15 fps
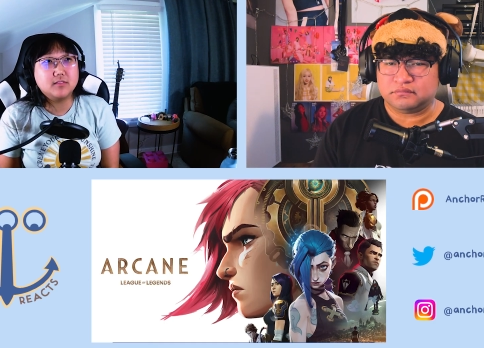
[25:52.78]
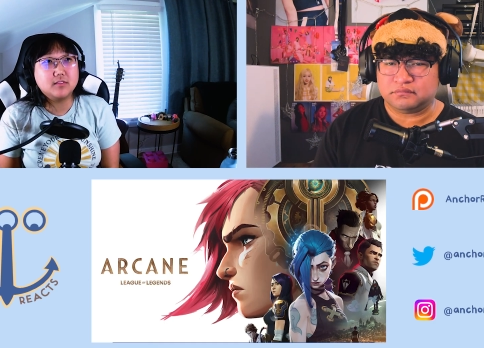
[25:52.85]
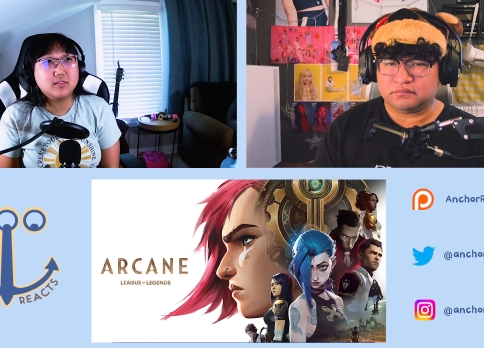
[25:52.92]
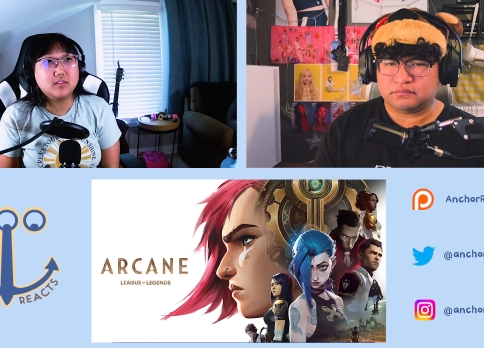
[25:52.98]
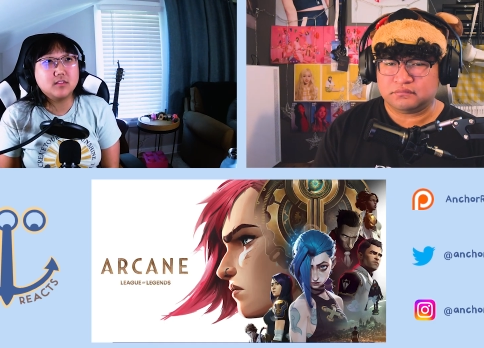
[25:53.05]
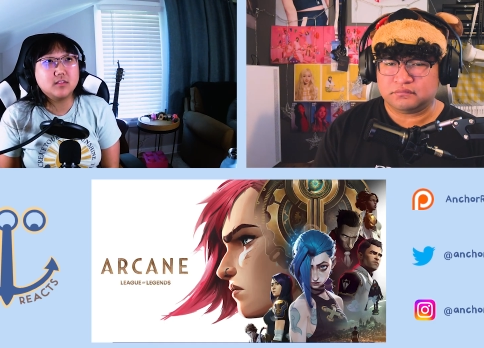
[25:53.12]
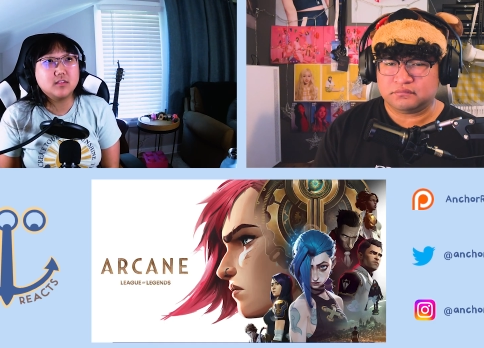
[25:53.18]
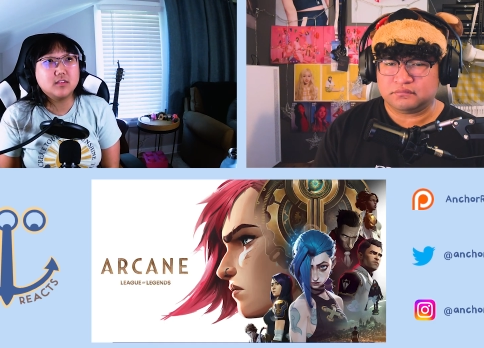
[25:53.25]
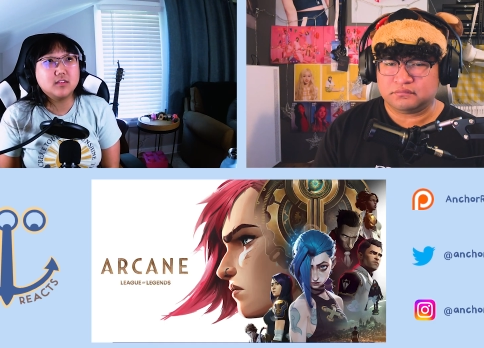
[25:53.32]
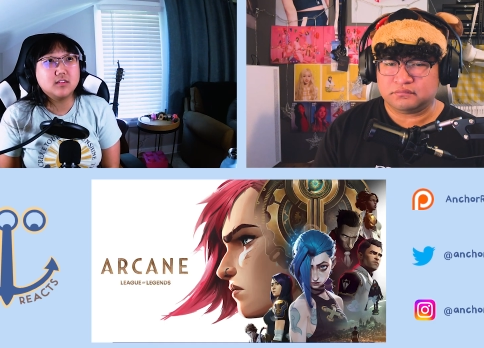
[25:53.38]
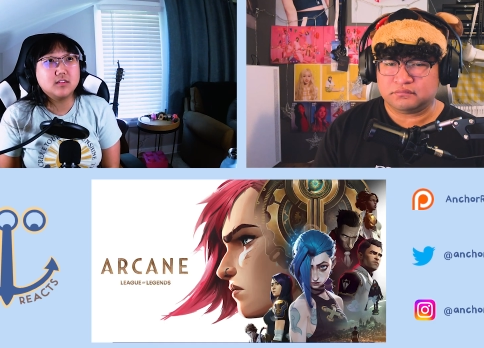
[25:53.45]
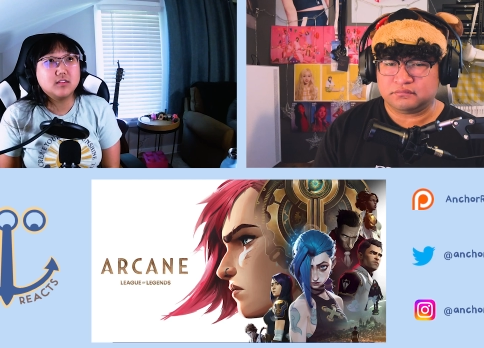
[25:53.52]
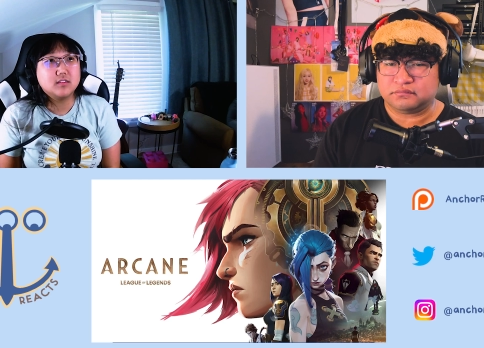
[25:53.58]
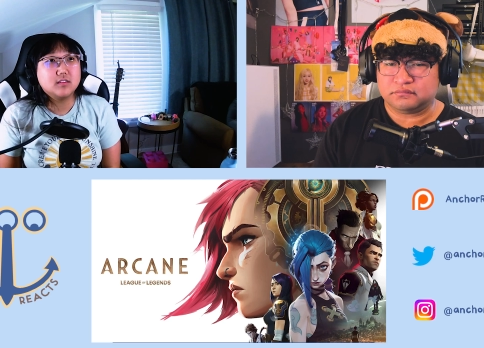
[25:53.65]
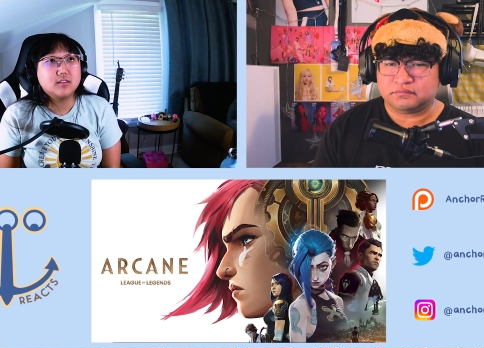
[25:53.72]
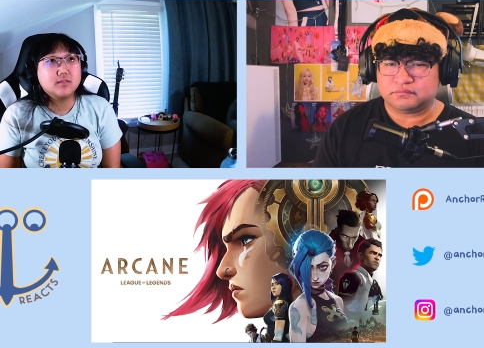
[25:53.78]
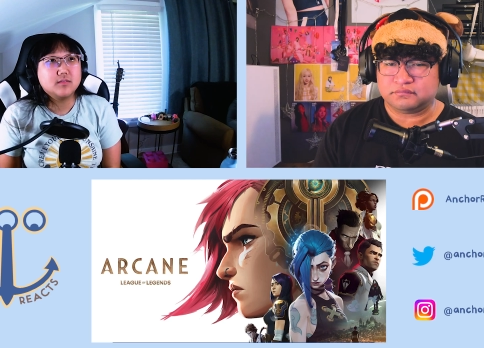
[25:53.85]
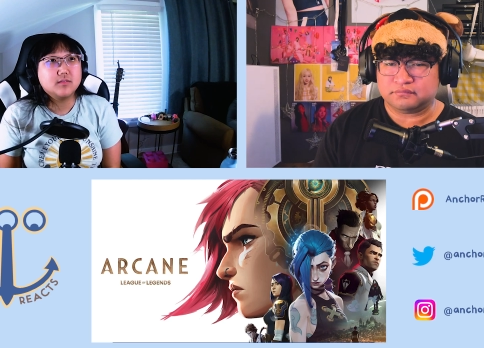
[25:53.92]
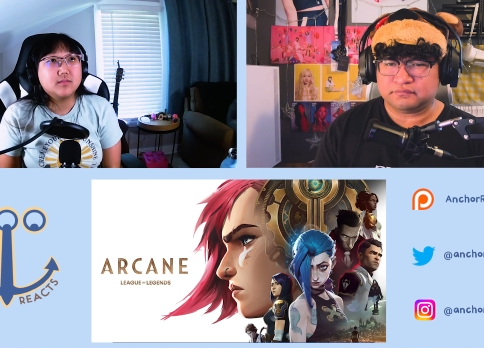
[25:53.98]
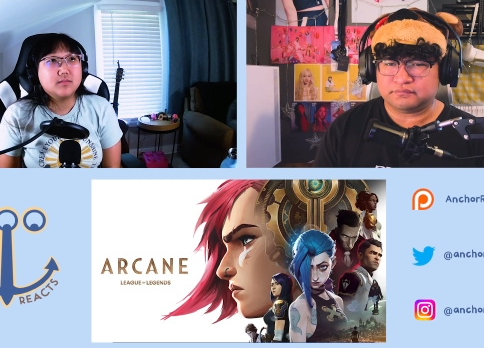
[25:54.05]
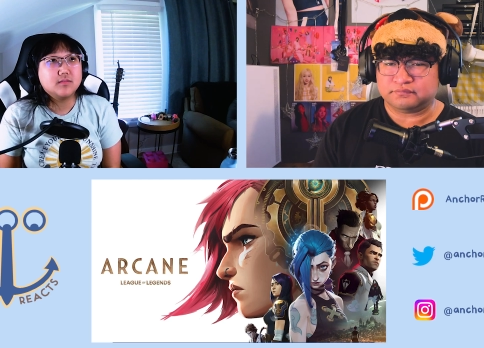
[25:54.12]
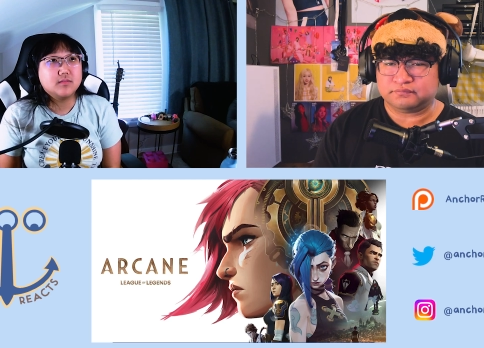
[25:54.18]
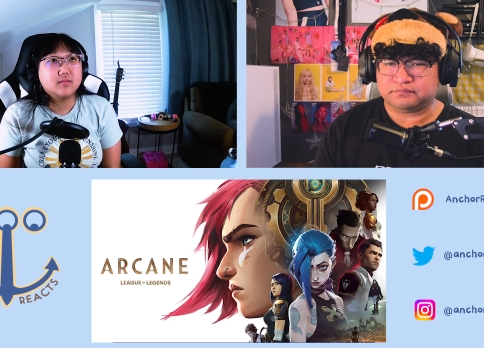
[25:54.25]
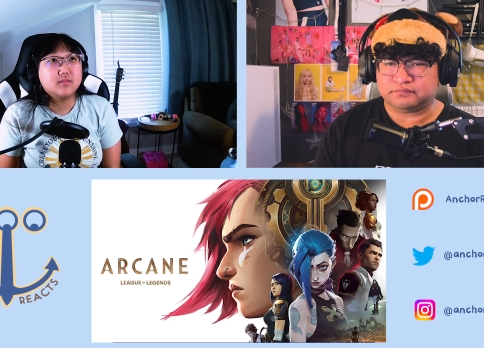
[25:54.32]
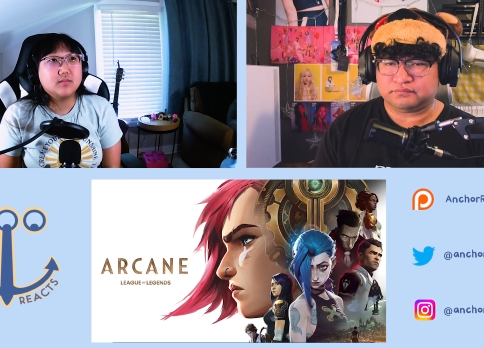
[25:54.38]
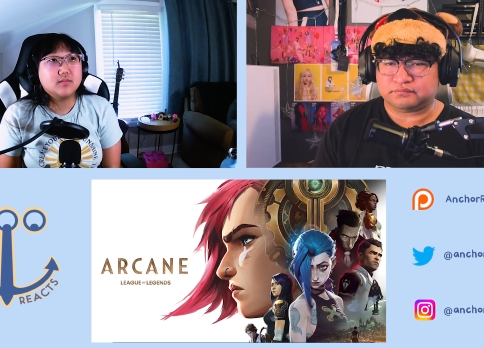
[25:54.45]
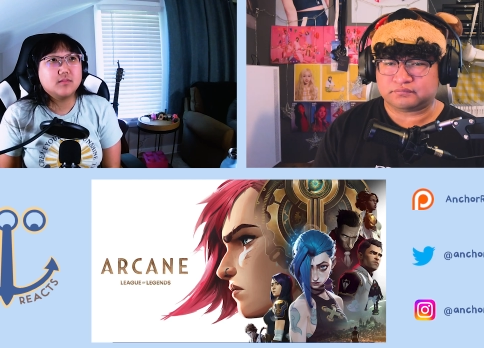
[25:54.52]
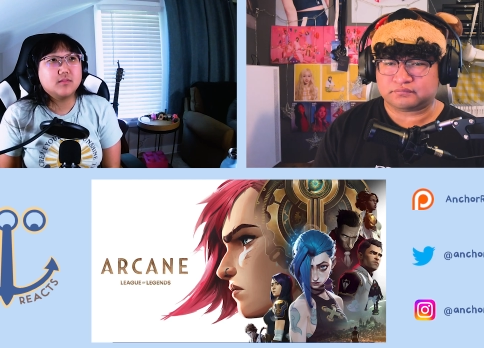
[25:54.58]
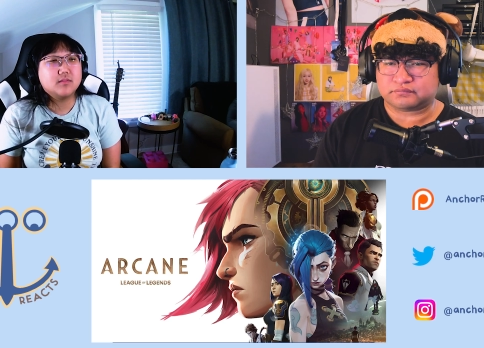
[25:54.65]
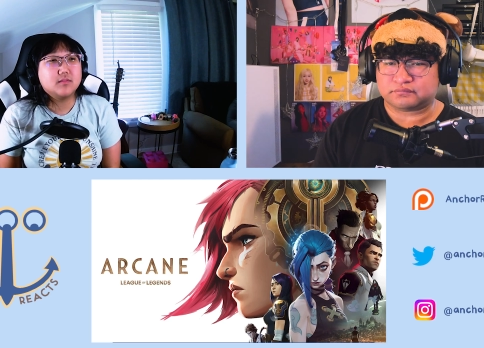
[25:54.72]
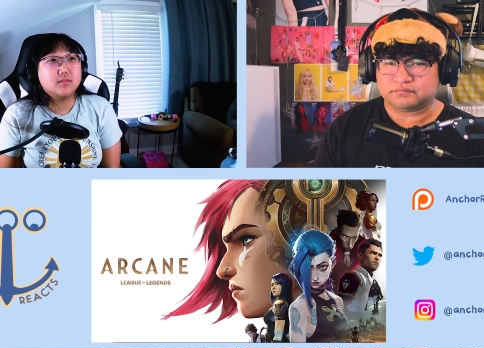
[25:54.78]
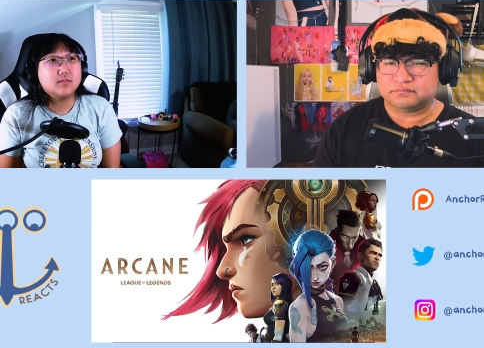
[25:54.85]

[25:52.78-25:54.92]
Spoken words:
(silence)